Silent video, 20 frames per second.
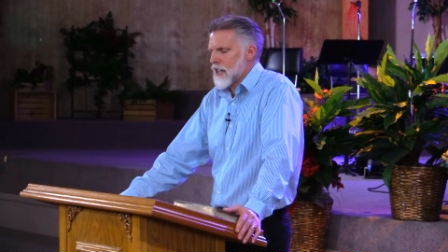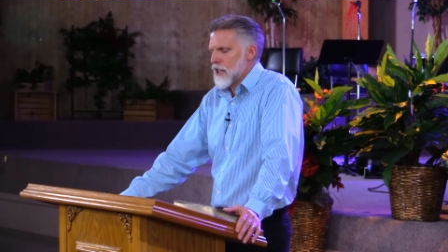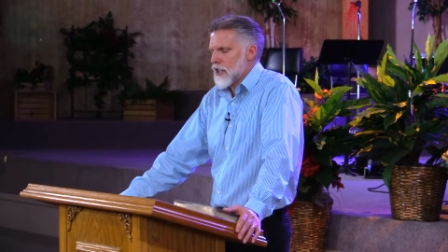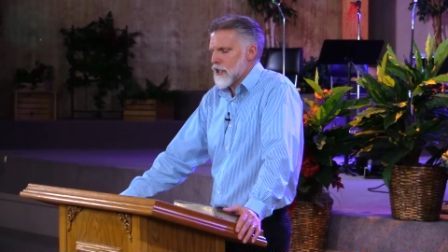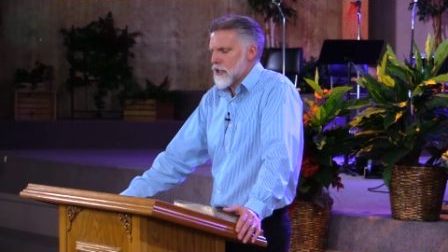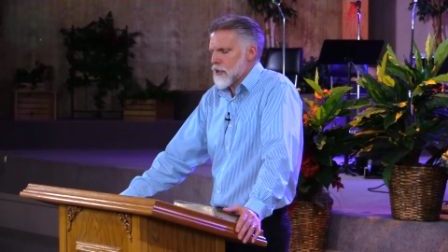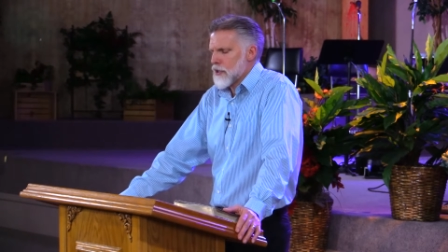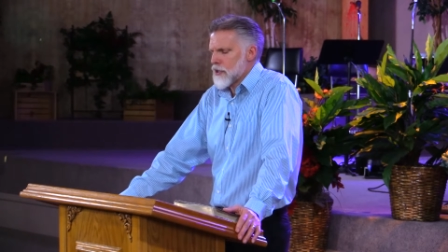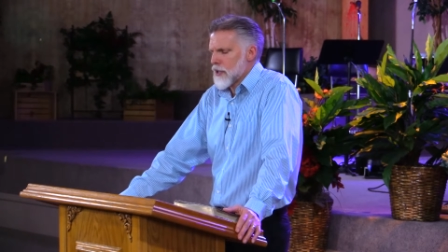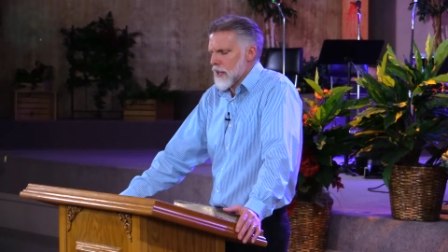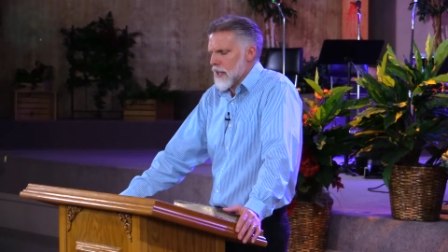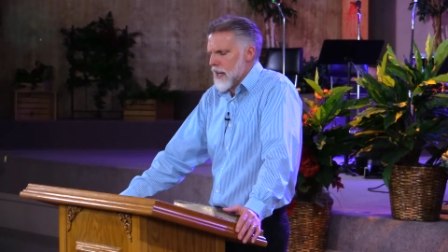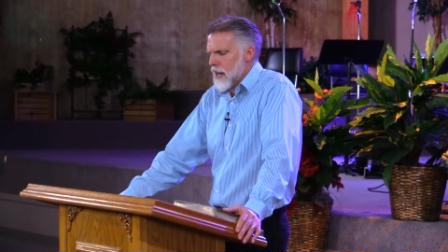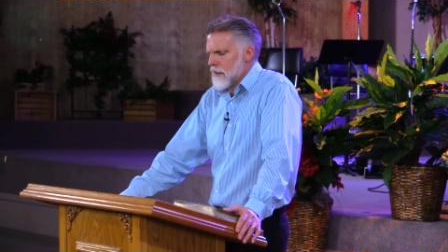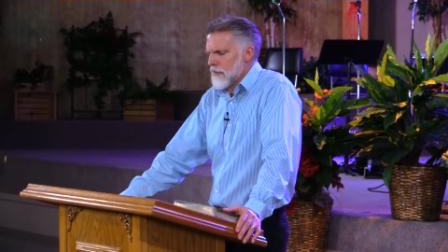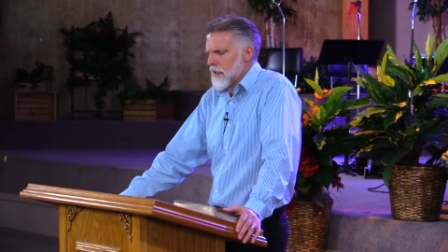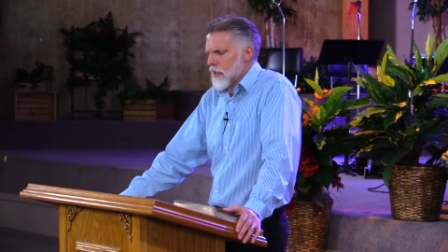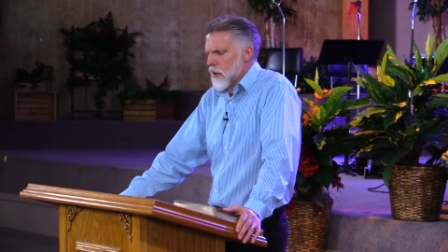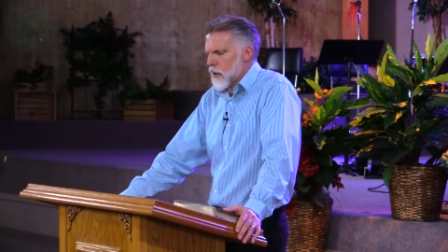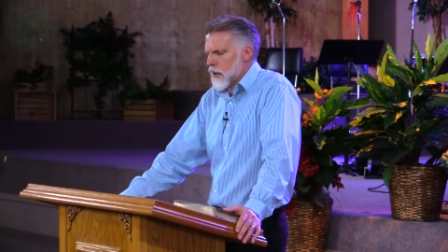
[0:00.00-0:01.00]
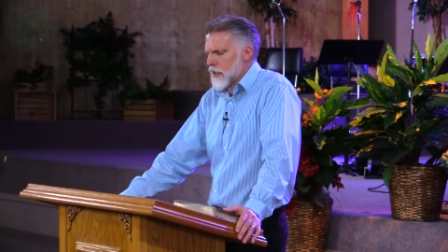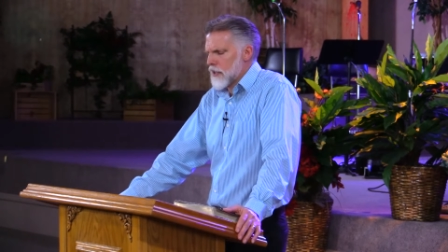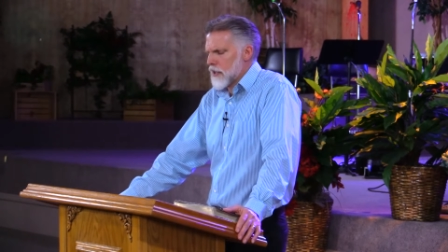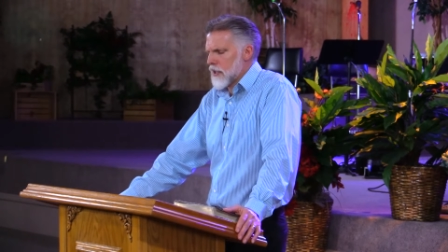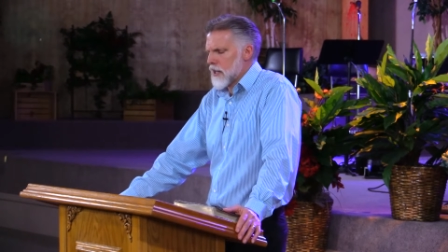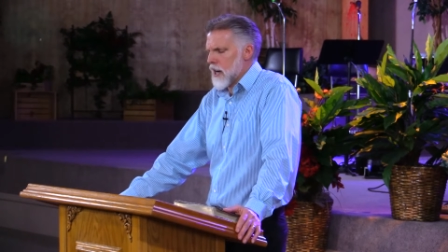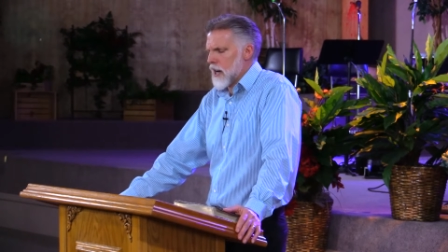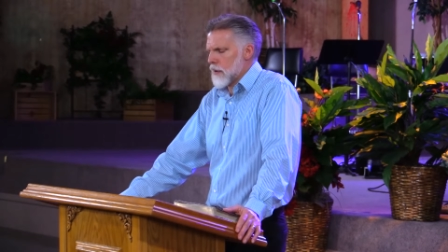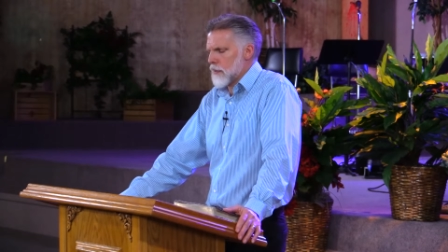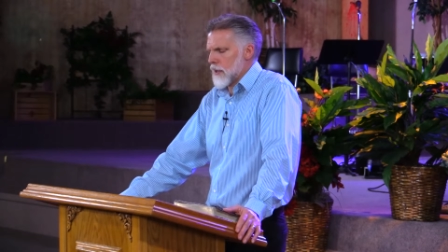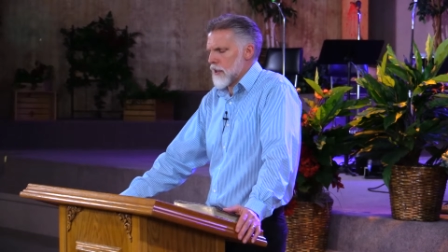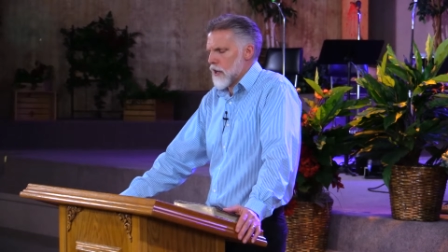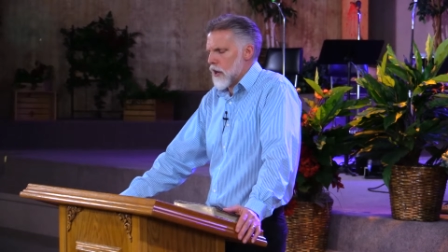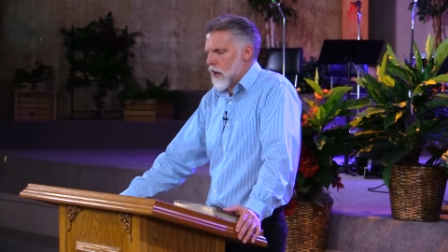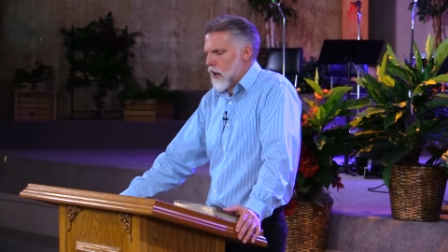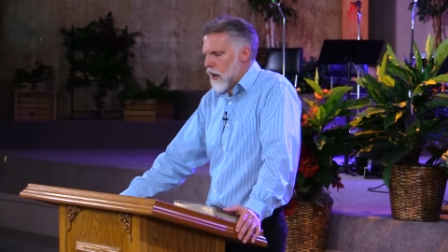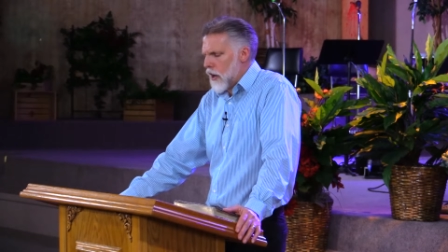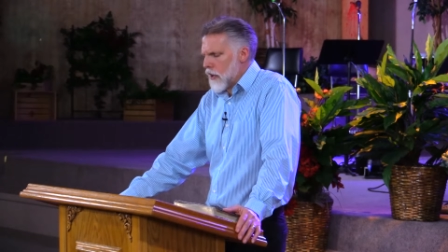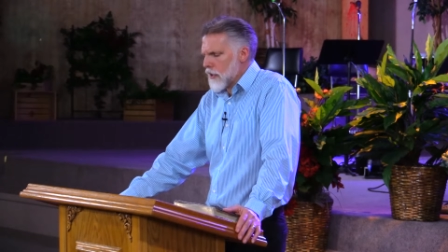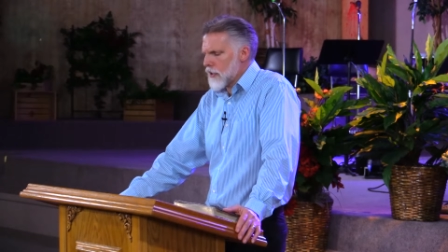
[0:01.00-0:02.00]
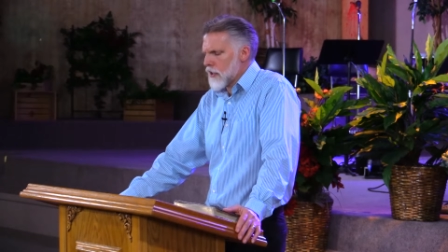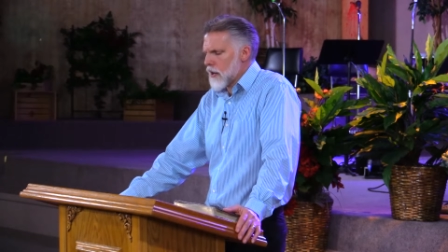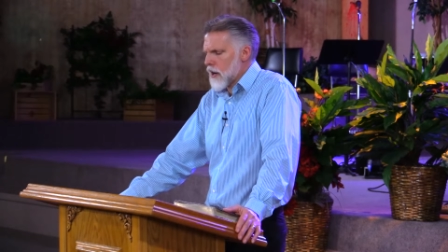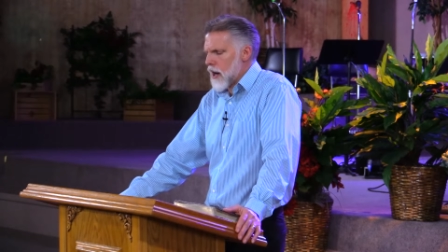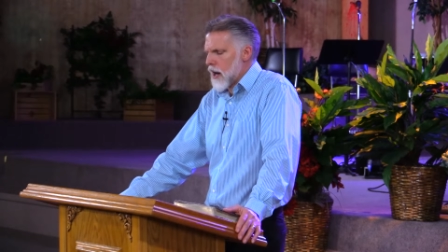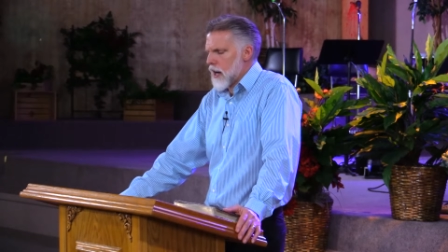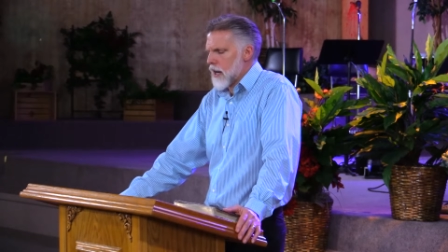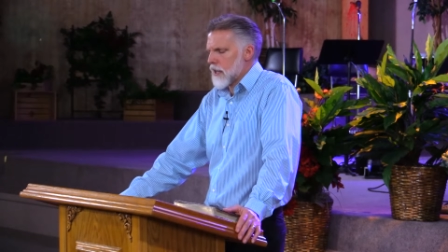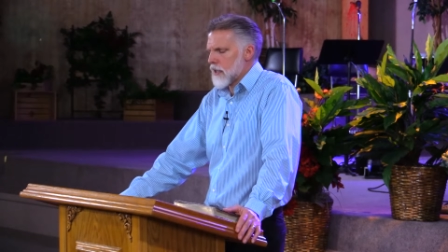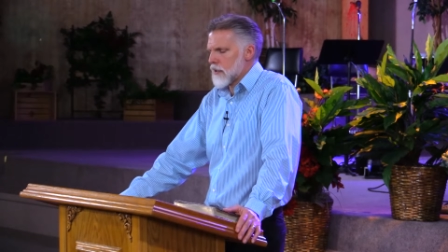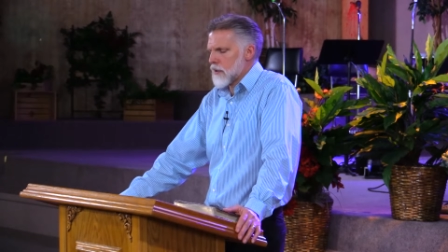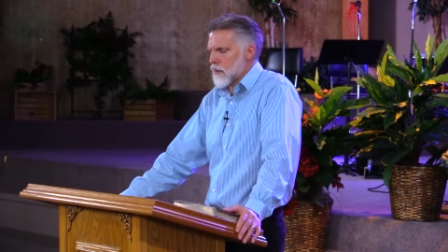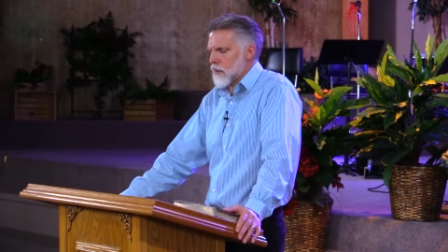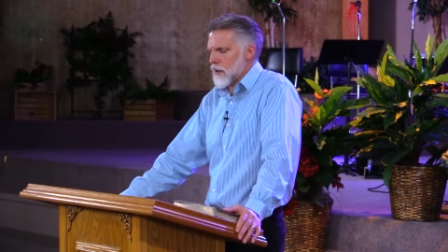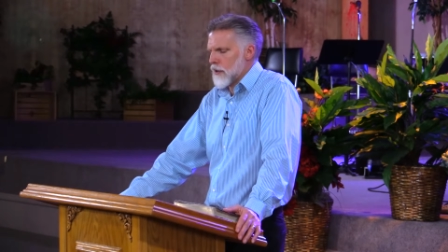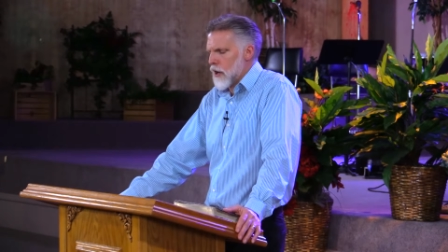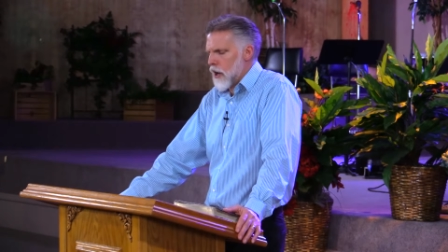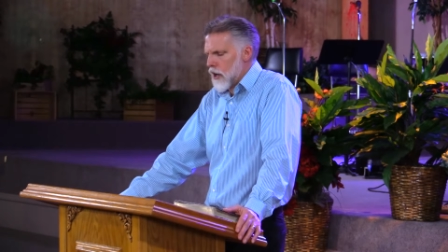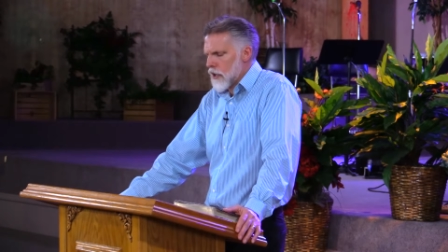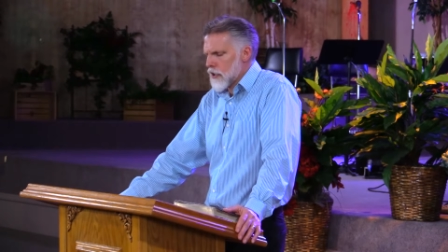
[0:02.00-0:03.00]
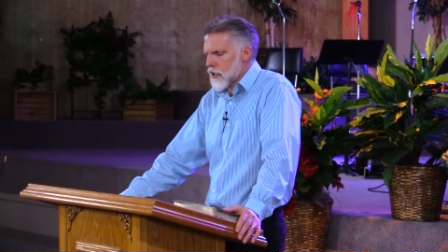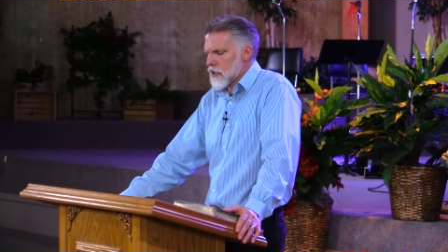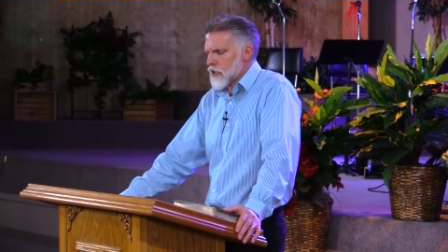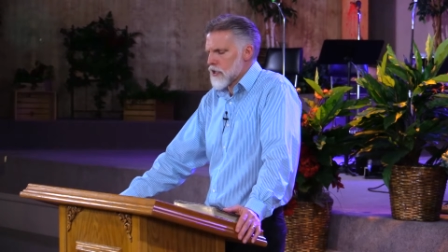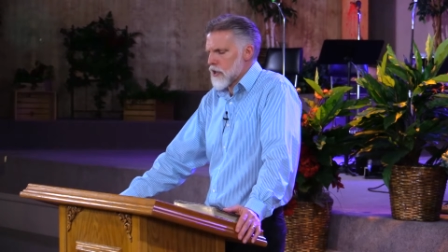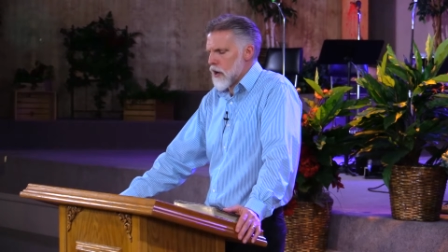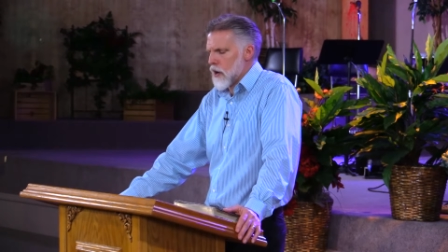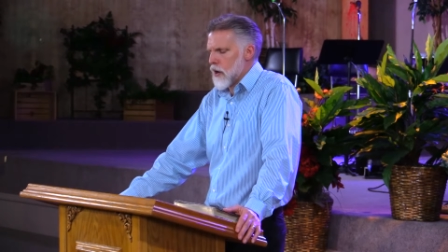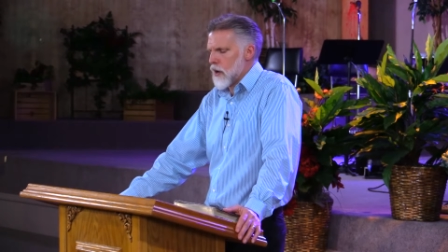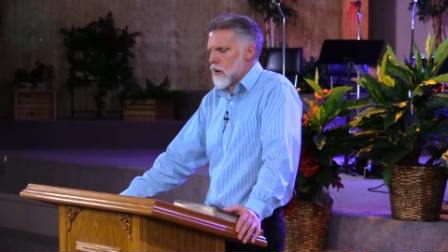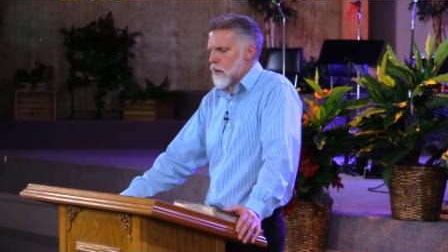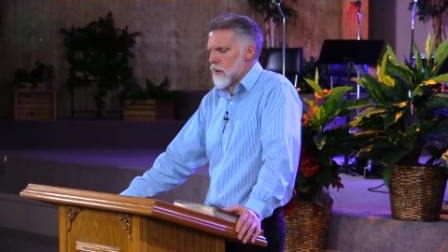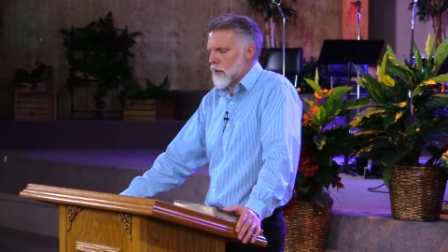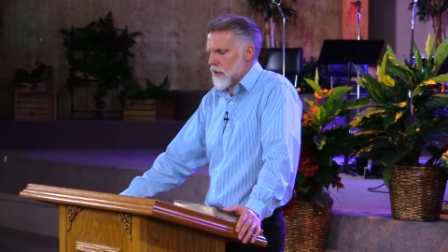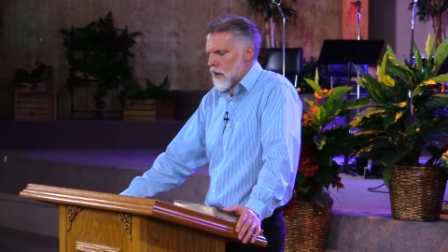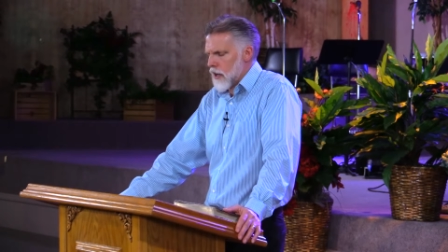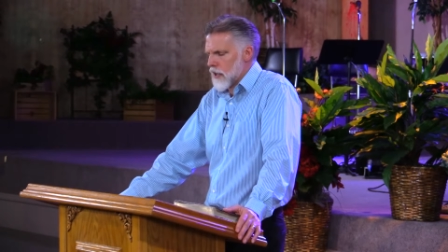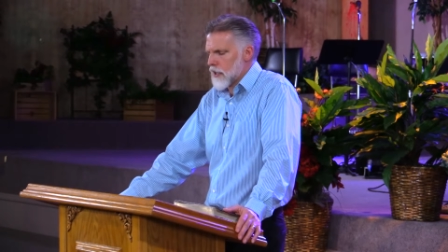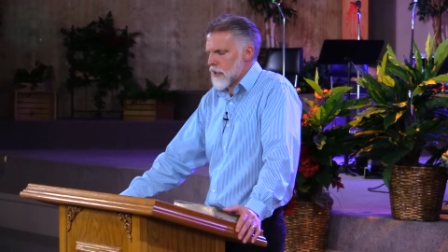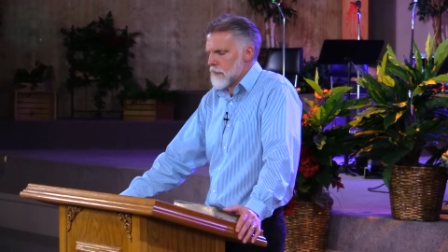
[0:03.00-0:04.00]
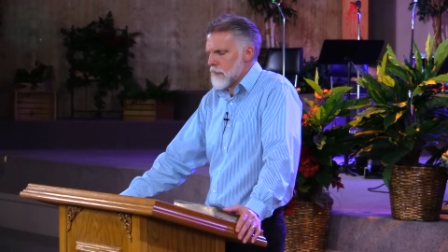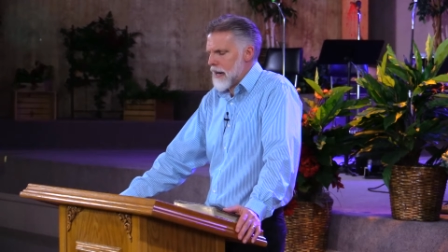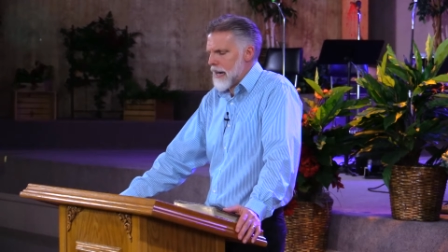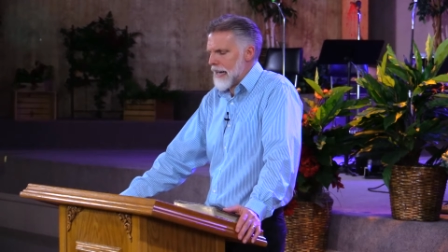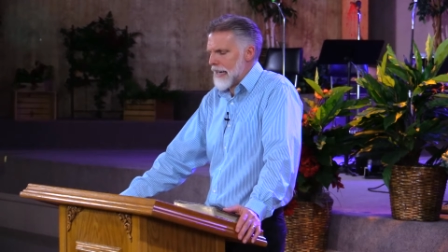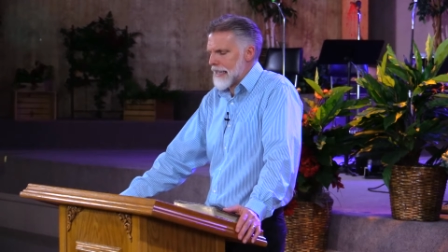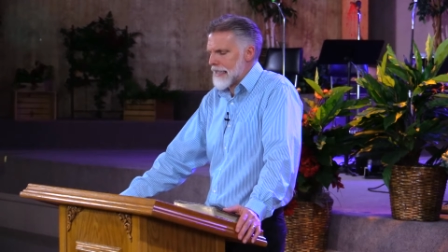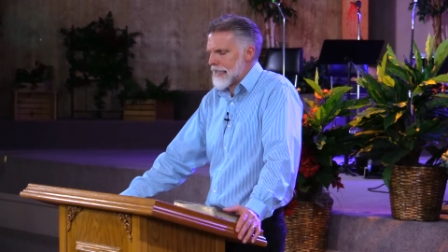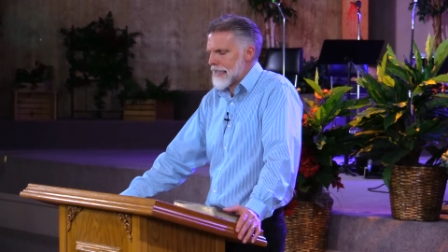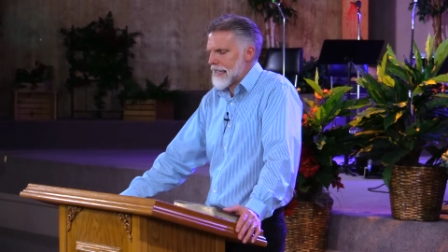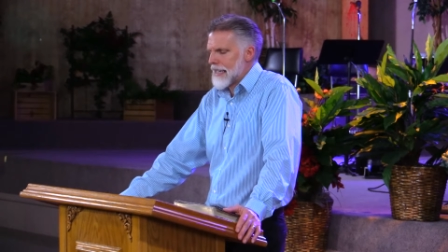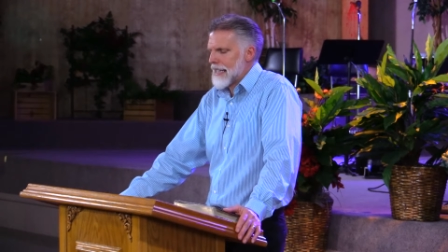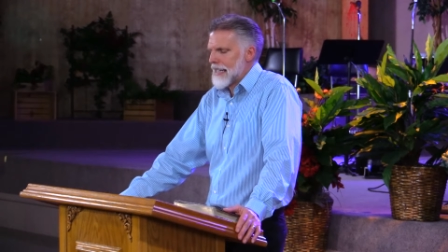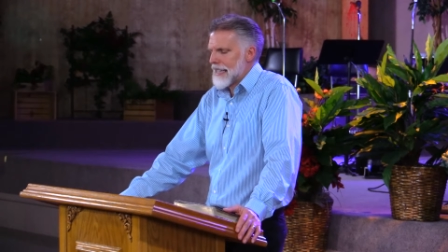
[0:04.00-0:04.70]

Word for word: You shall love the Lord your God with all your heart, with all your soul, with all your mind.